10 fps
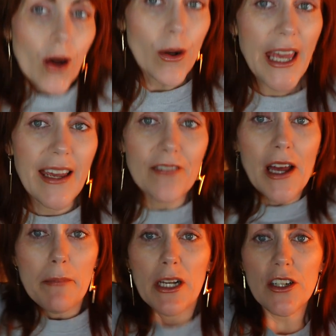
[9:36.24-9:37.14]
Okay, I've
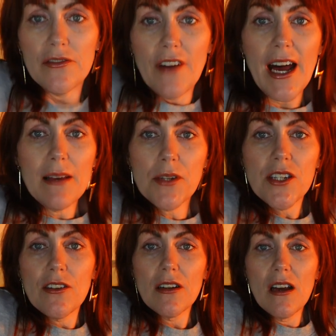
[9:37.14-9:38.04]
got my Good Vibes
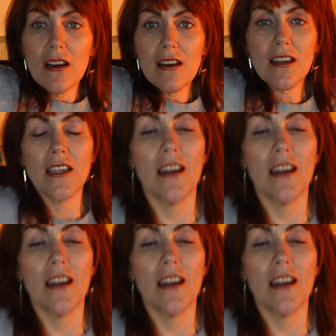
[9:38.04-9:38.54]
shirt on.